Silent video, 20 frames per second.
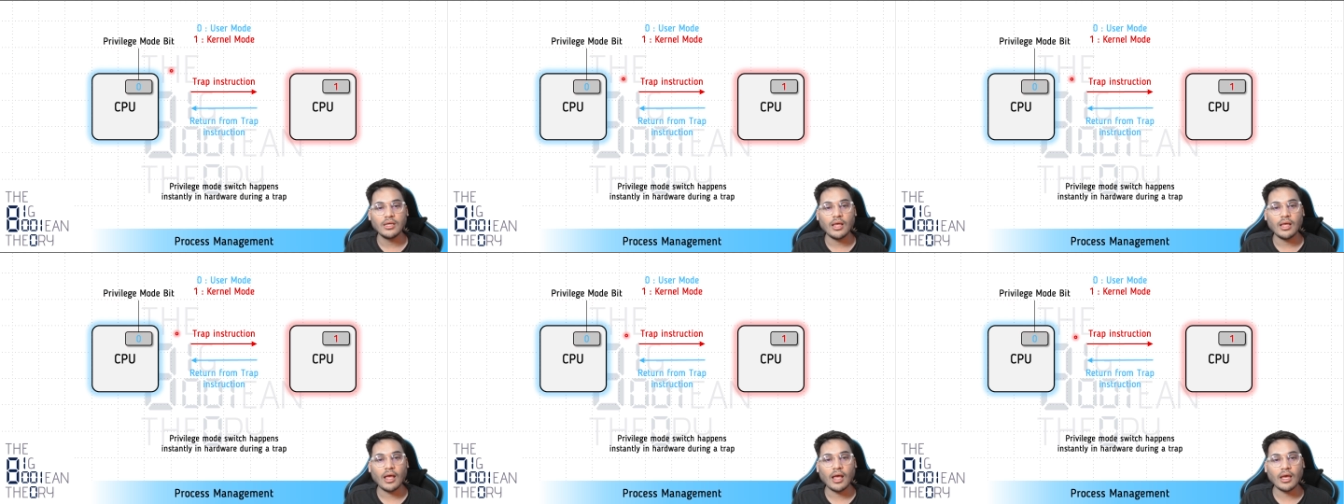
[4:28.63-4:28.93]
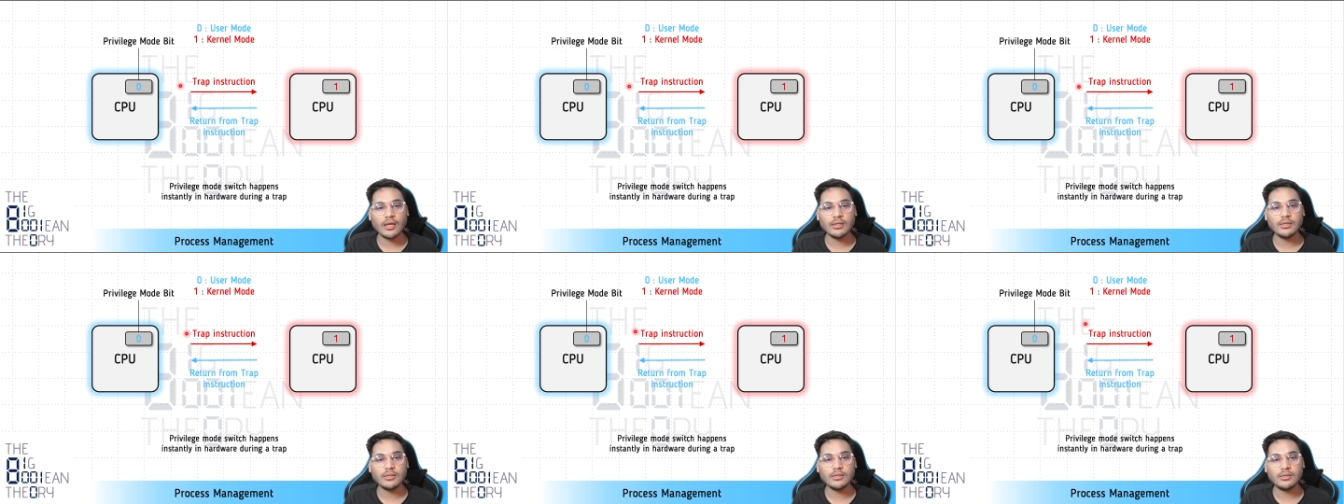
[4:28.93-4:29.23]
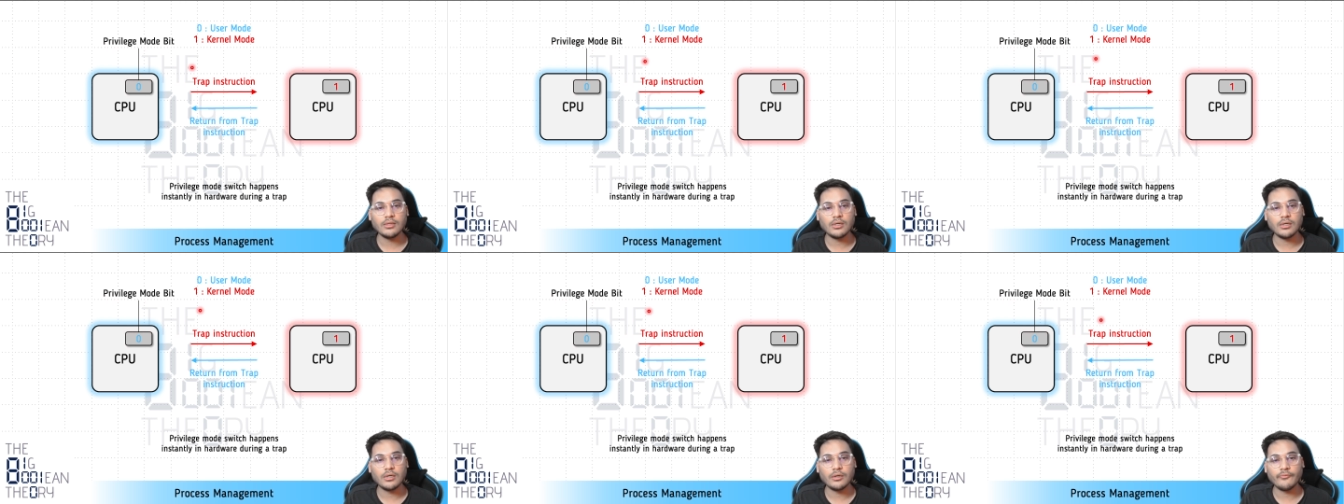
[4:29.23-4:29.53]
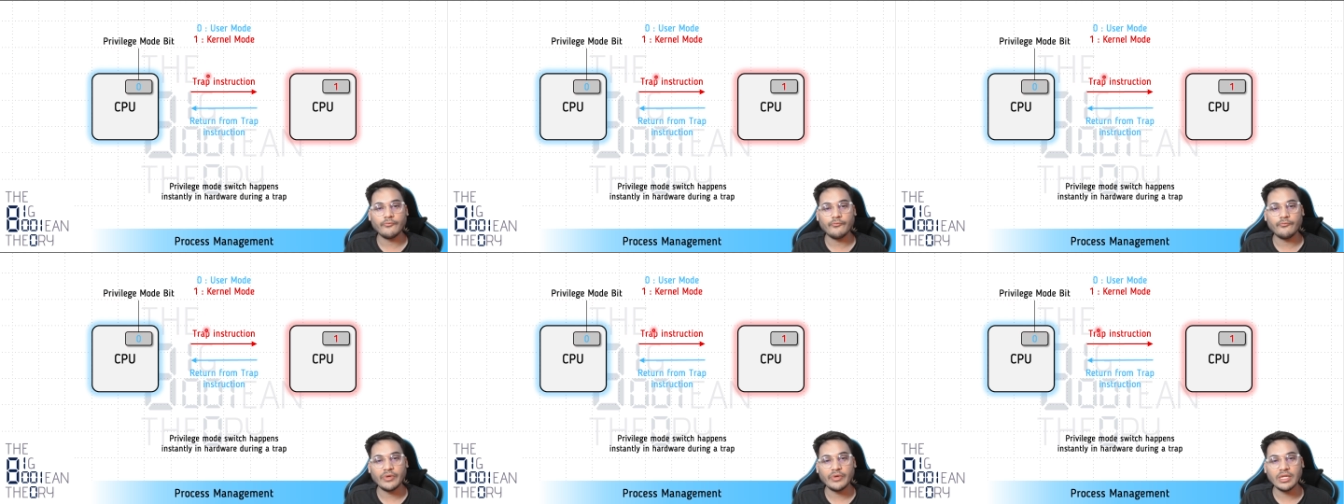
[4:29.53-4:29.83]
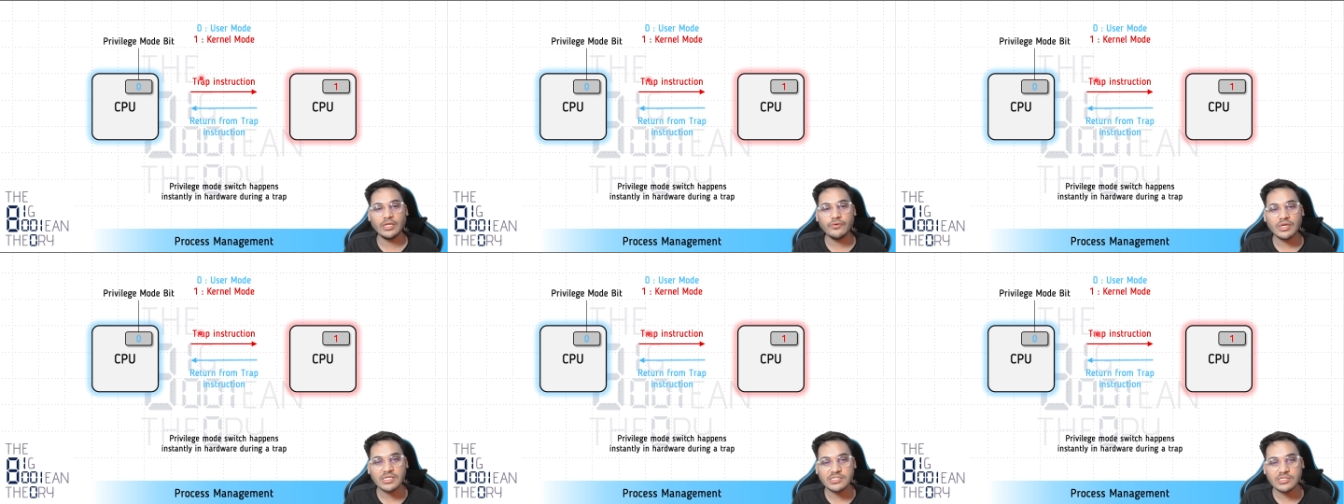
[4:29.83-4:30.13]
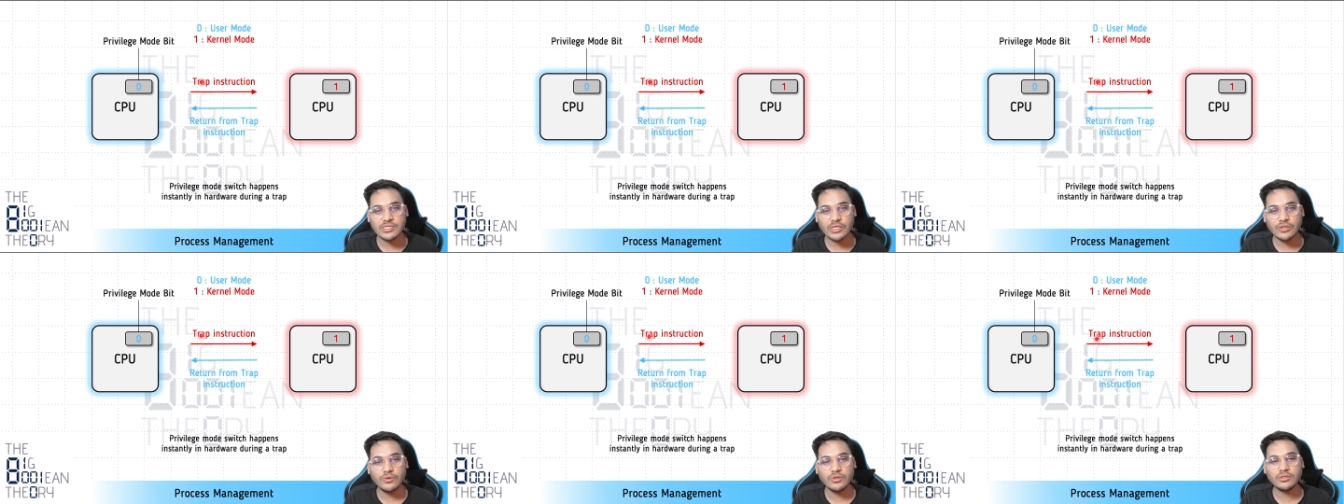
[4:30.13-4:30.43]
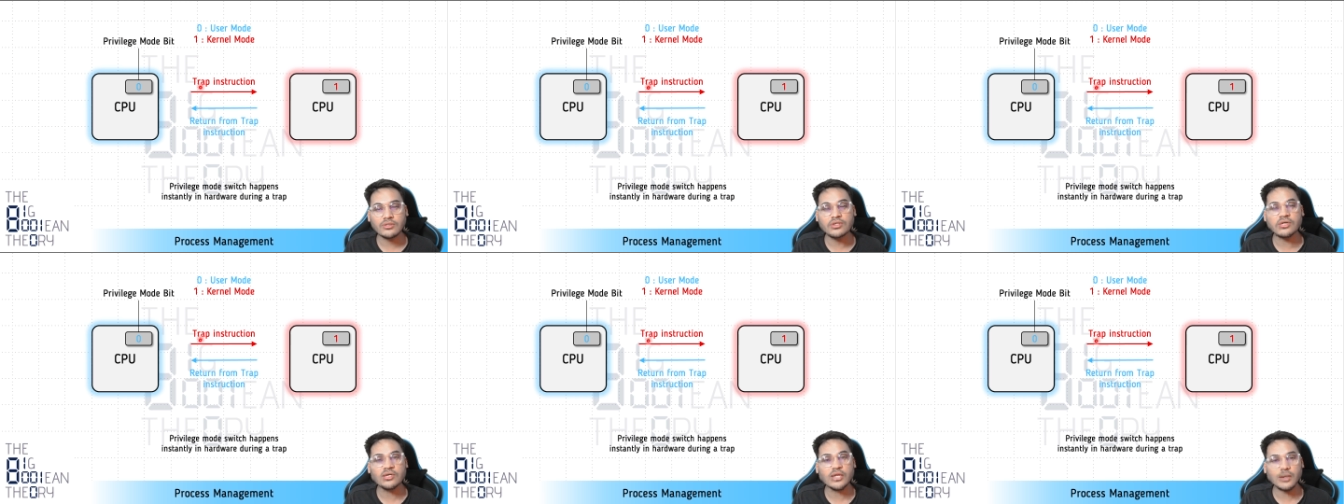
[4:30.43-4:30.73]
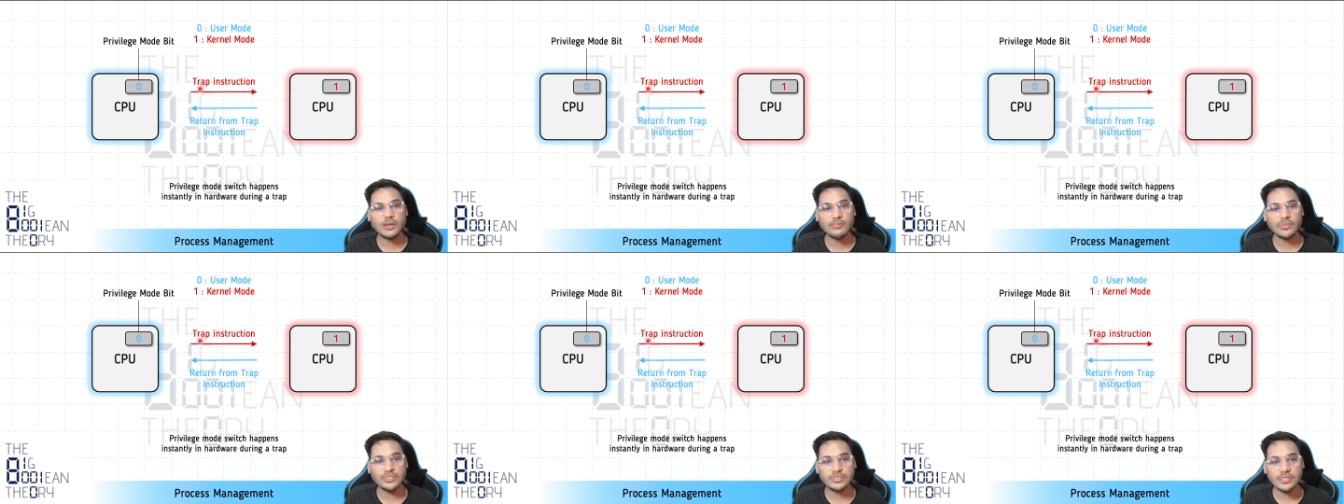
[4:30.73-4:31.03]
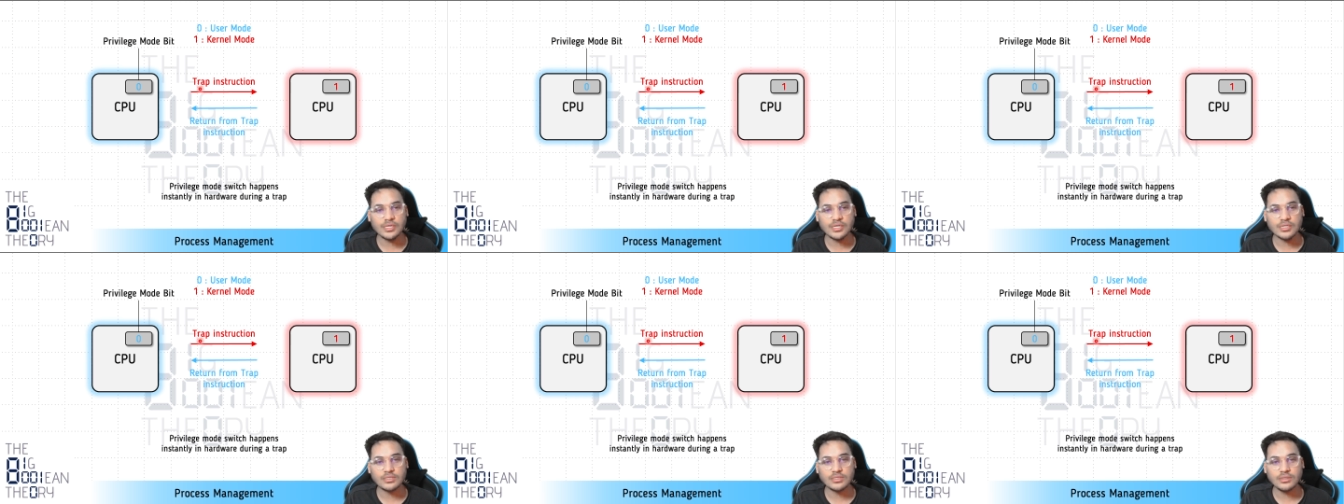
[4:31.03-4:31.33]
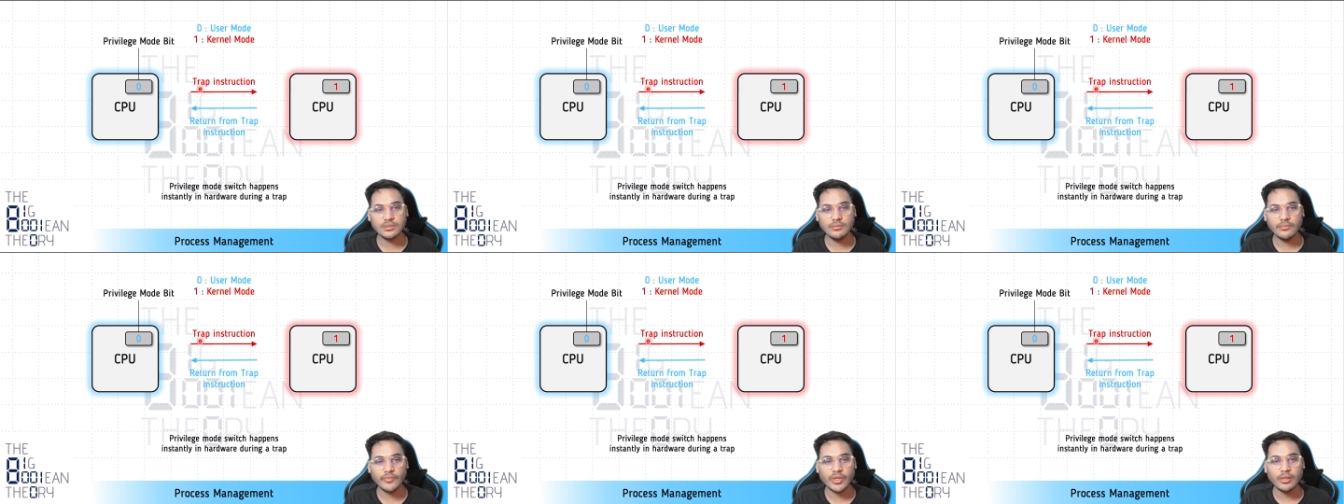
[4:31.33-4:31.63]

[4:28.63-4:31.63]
and when you execute the trap instruction,